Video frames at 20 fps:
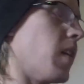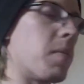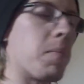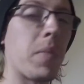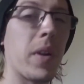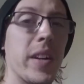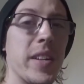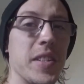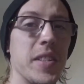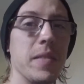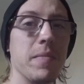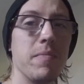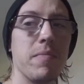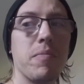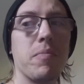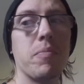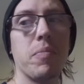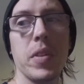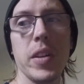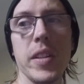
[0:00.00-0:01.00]
pretty
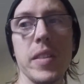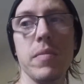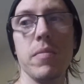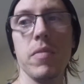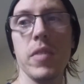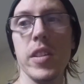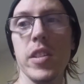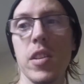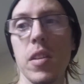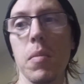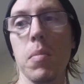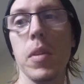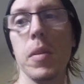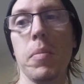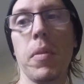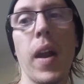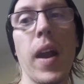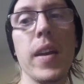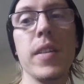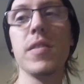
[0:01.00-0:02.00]
reasonably
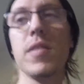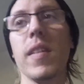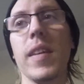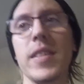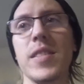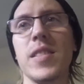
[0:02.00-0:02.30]
priced, like